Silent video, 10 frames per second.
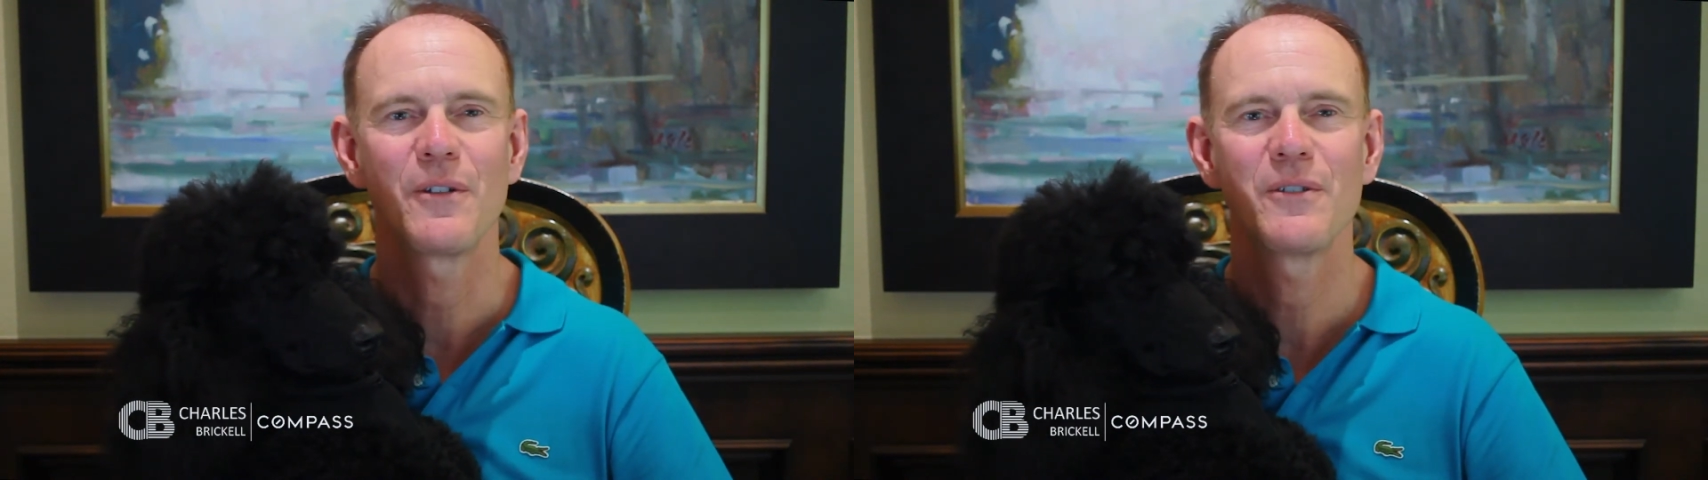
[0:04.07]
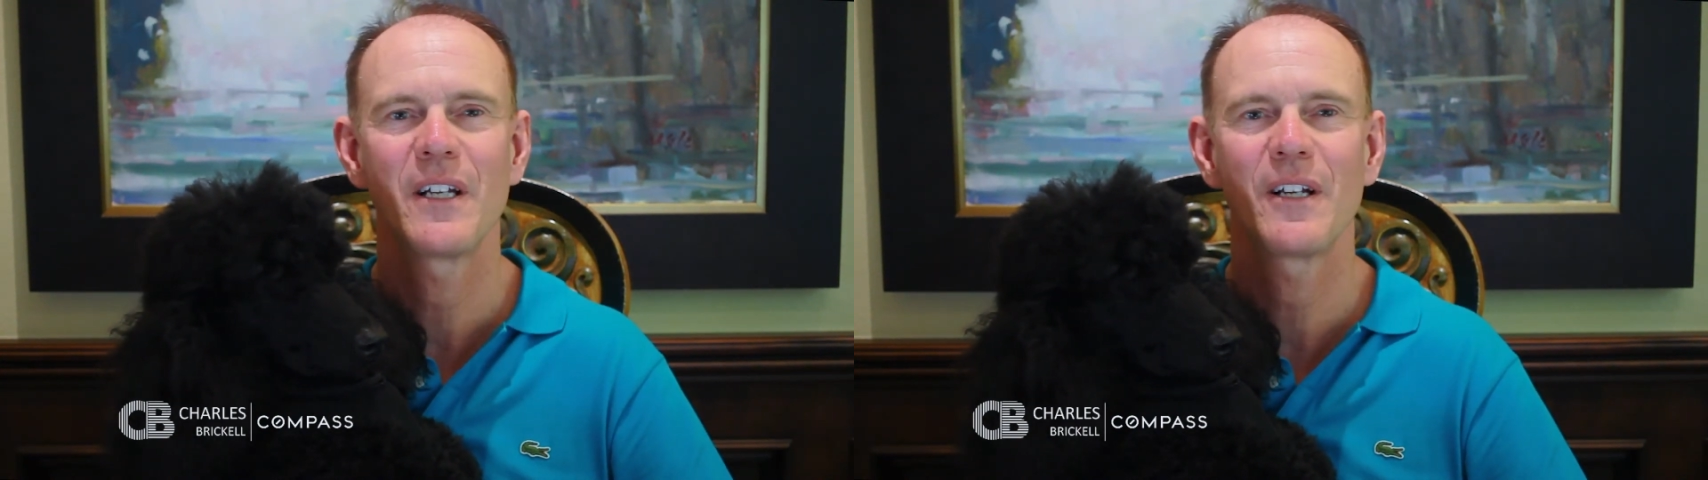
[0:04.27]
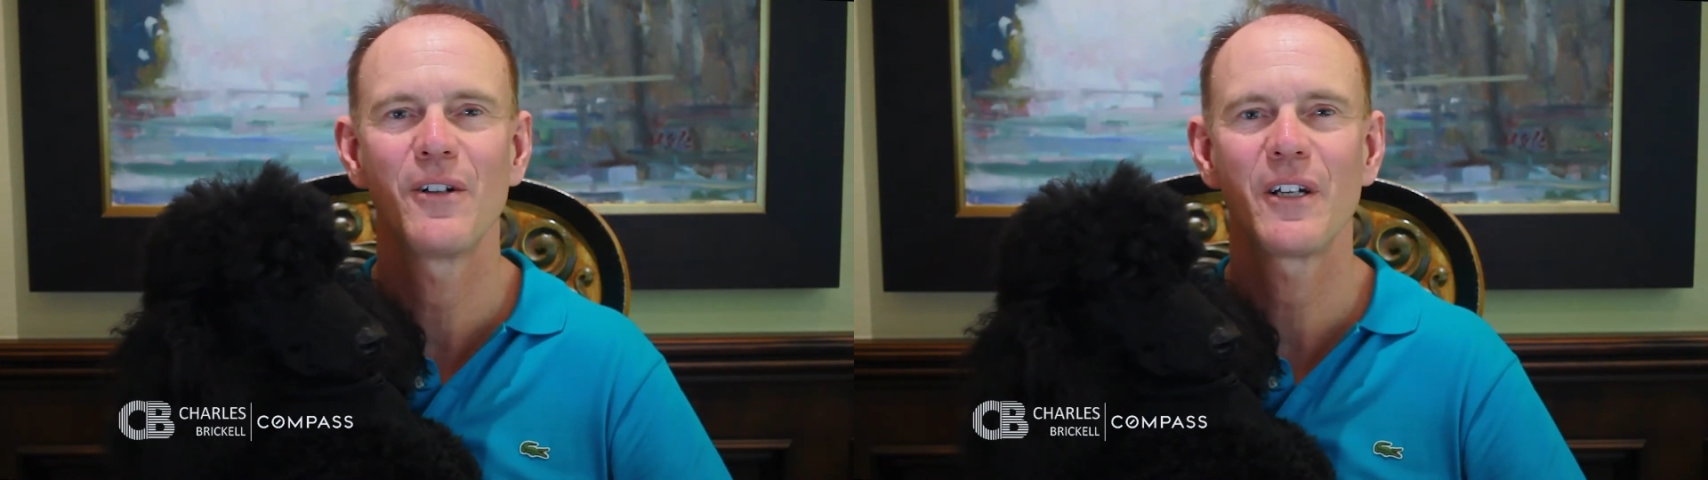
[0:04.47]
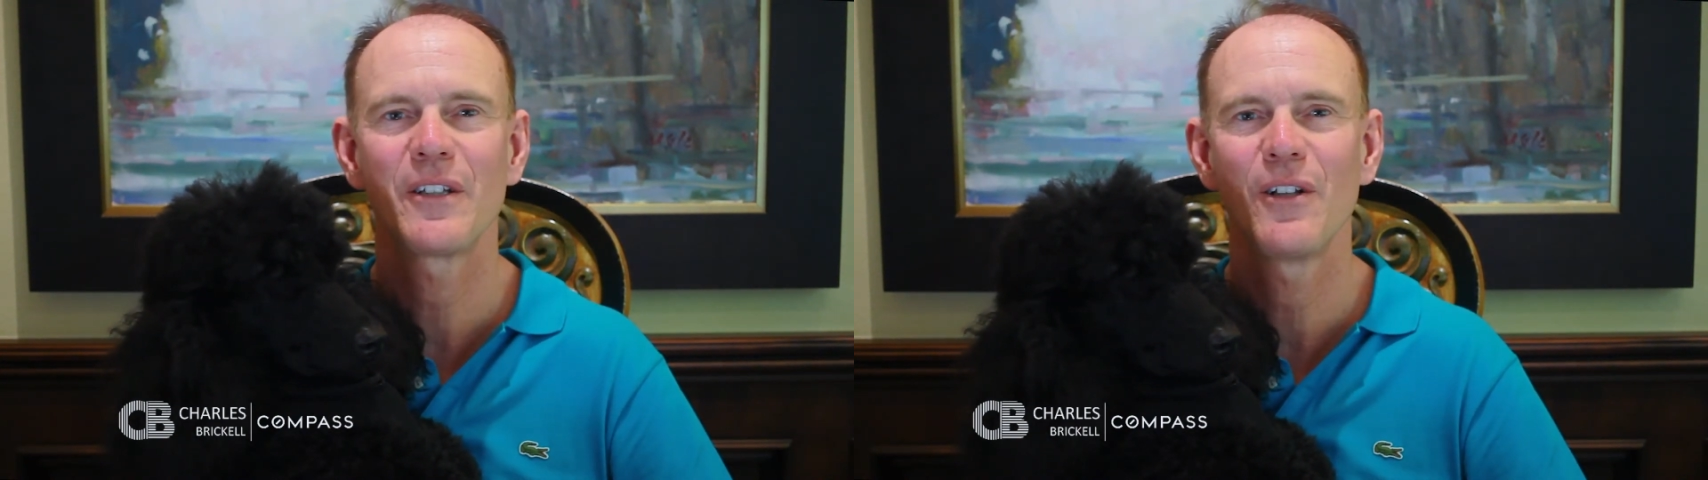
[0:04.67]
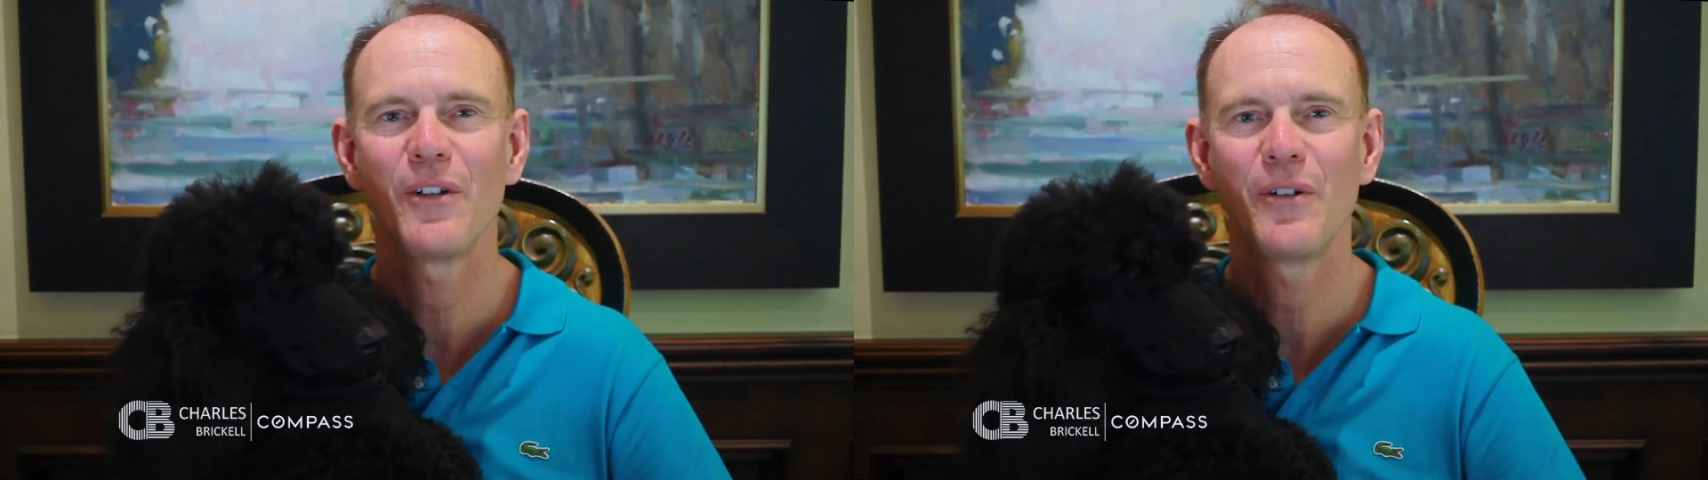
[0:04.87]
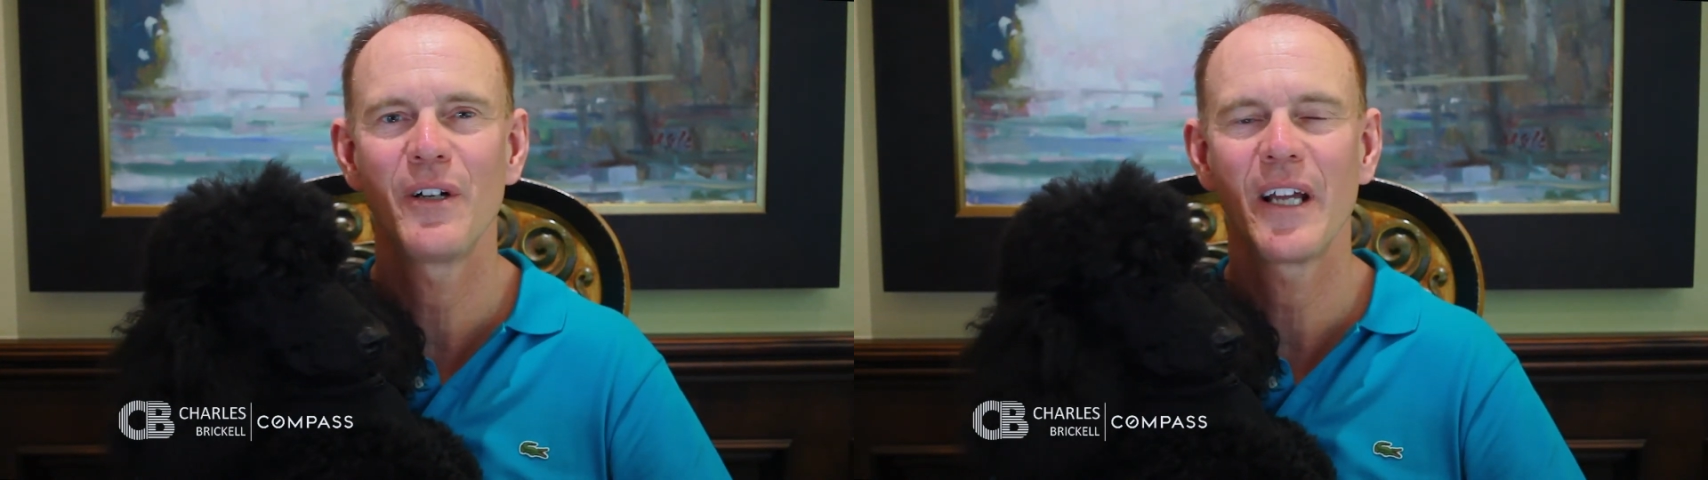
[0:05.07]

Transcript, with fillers: So let's take a look at the Laguna